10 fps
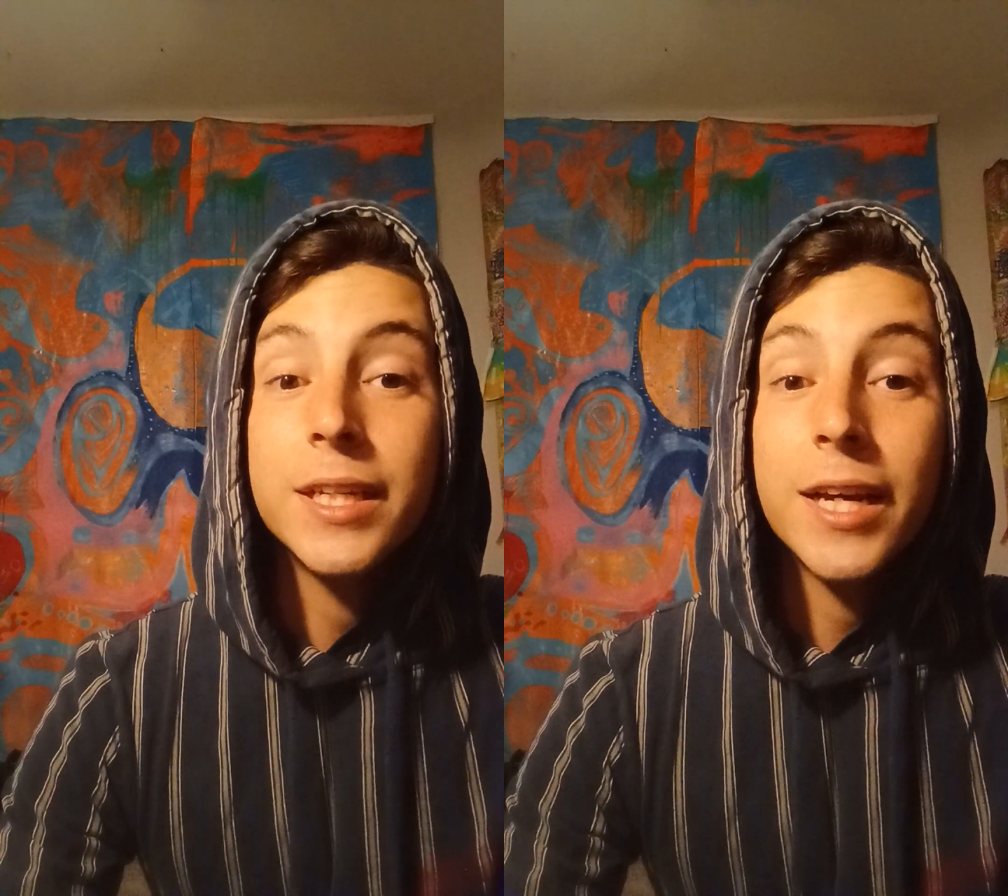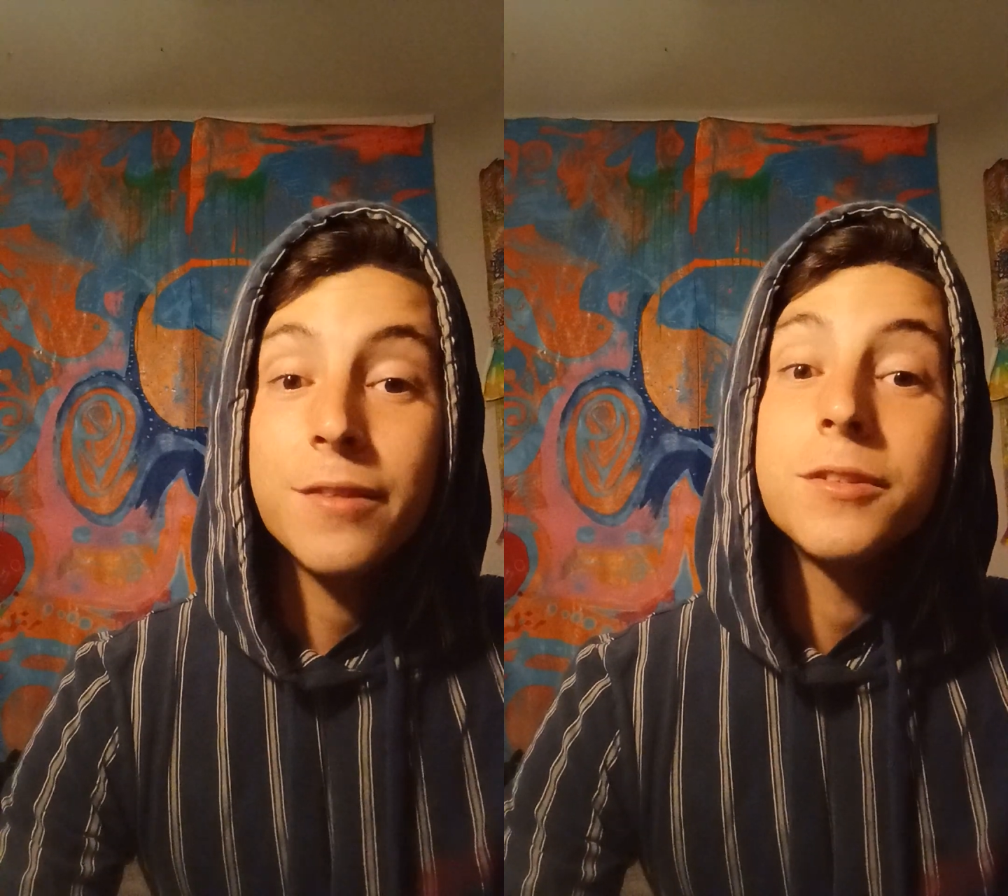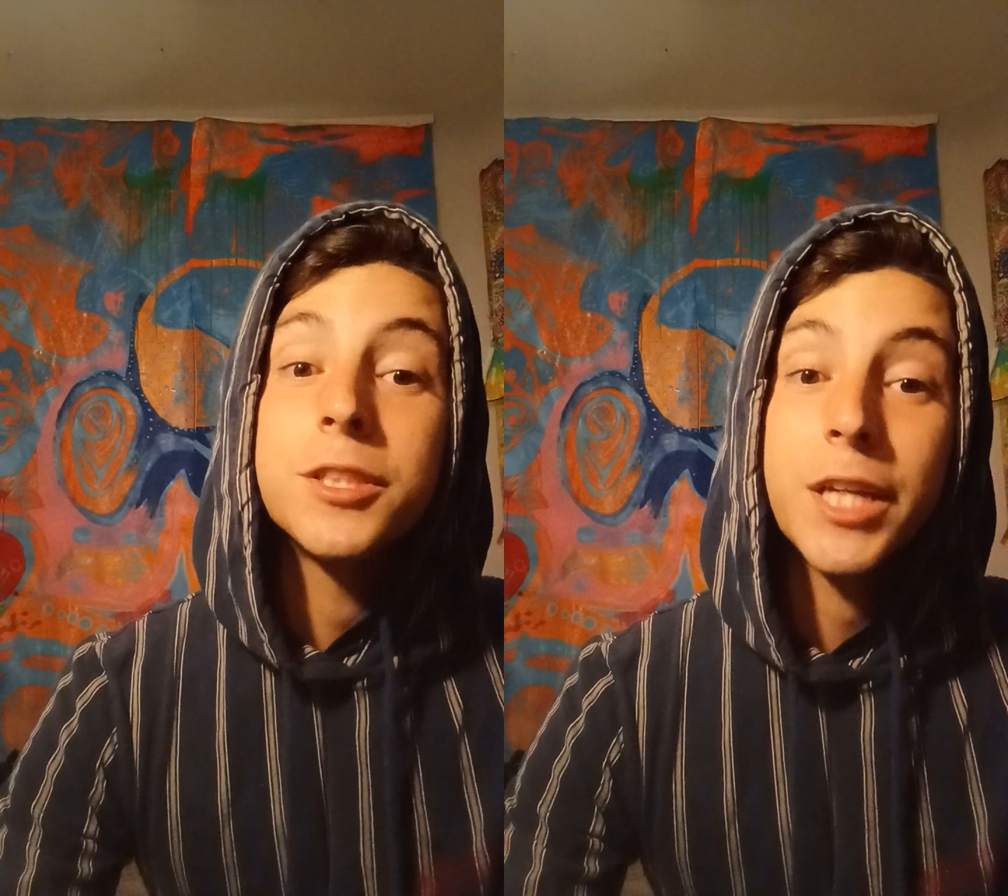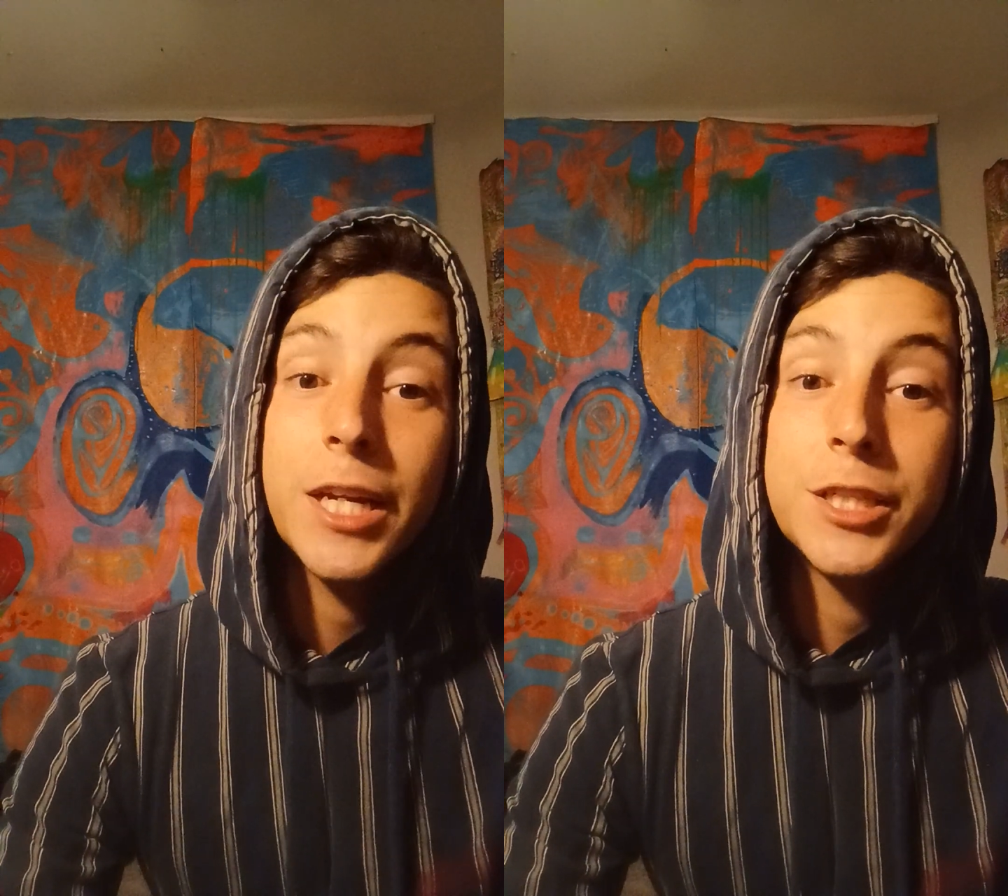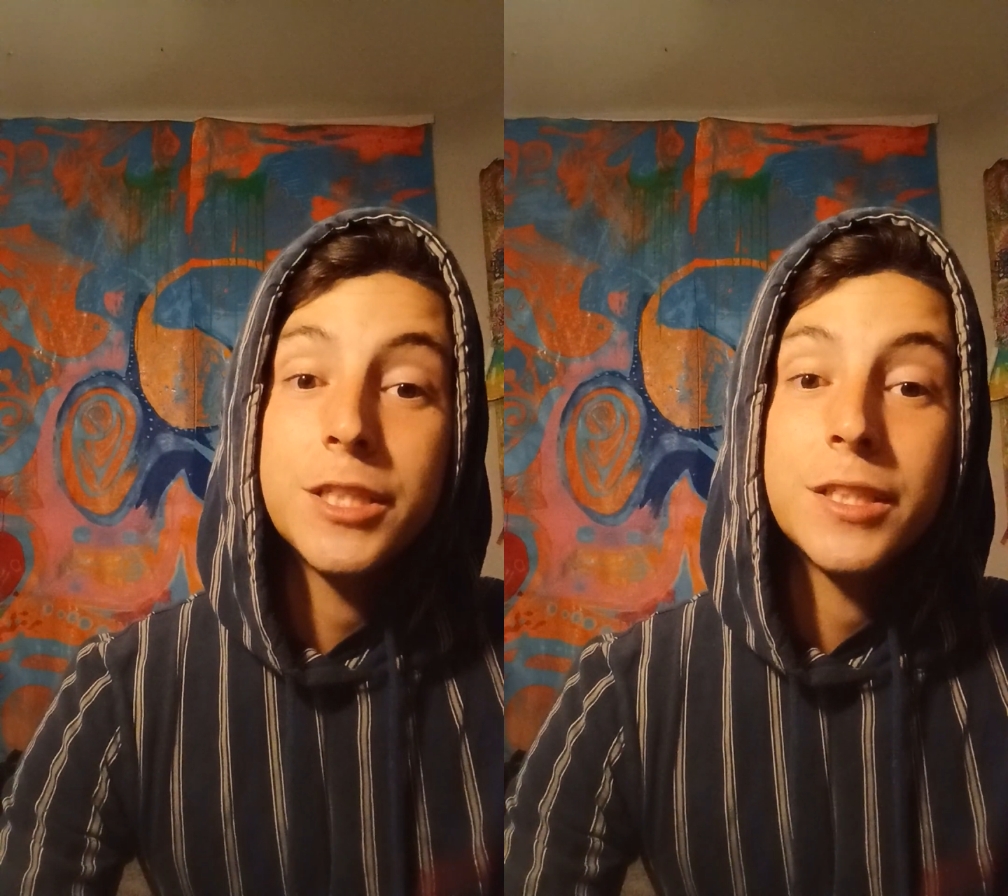ever
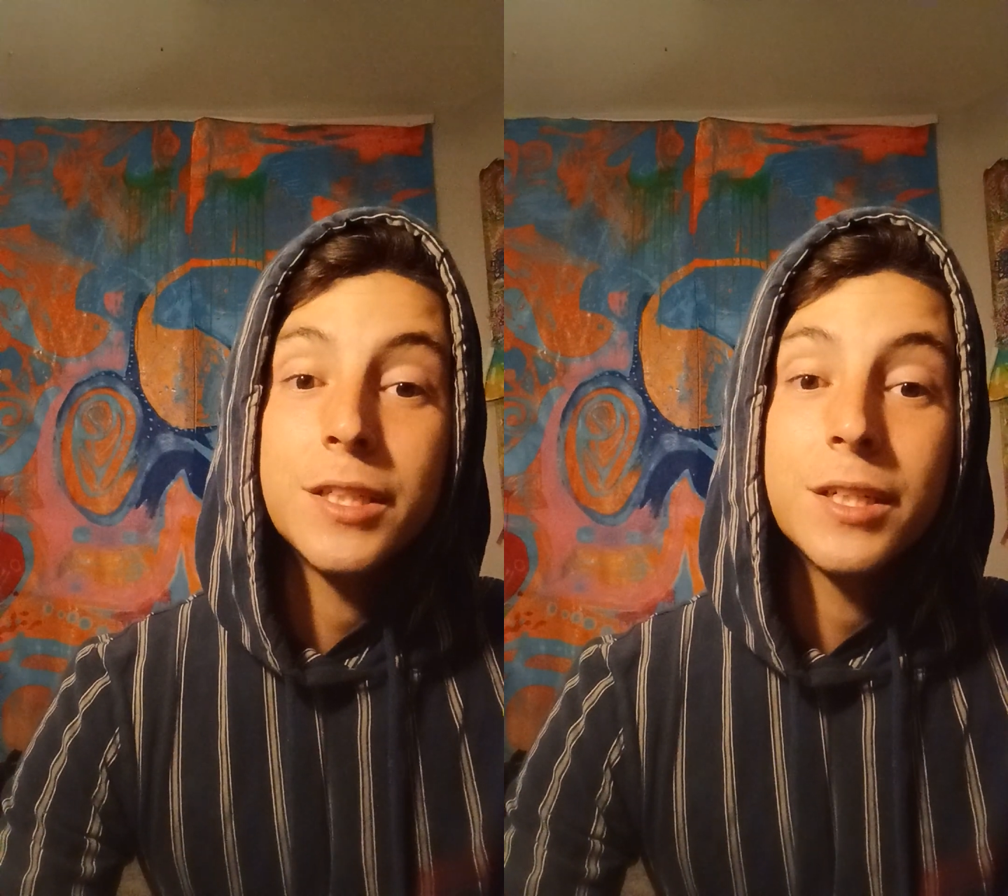changing